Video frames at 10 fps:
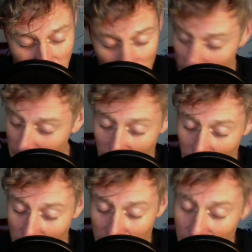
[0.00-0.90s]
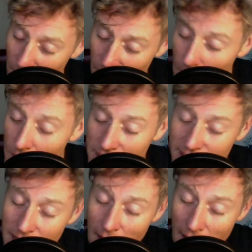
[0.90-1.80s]
But know that you can always
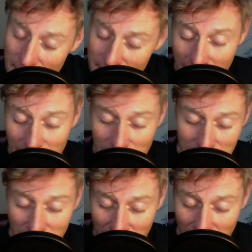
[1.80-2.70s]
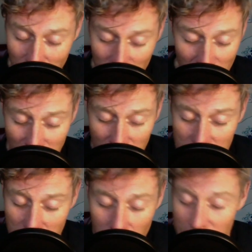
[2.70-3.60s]
step outside of time. There's
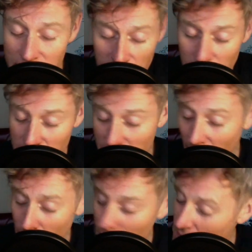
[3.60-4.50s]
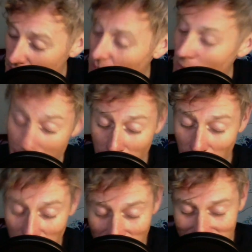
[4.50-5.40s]
no reason to escape, you just remember.
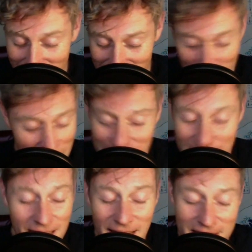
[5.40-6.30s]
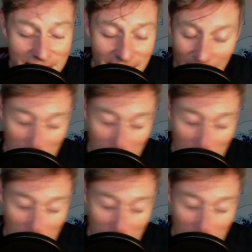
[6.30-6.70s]
So this is not escape,